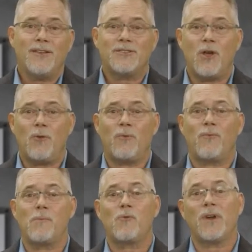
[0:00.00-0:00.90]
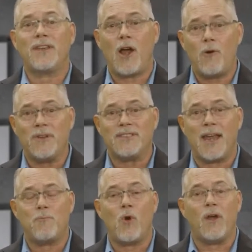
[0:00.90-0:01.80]
So from a retirement
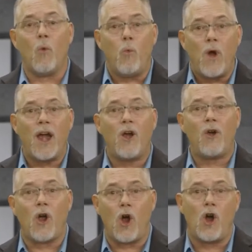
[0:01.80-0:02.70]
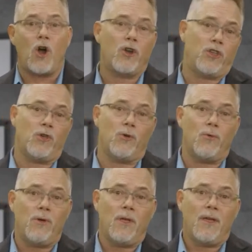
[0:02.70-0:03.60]
standpoint, where are
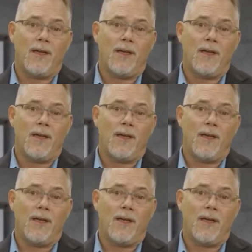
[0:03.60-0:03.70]
you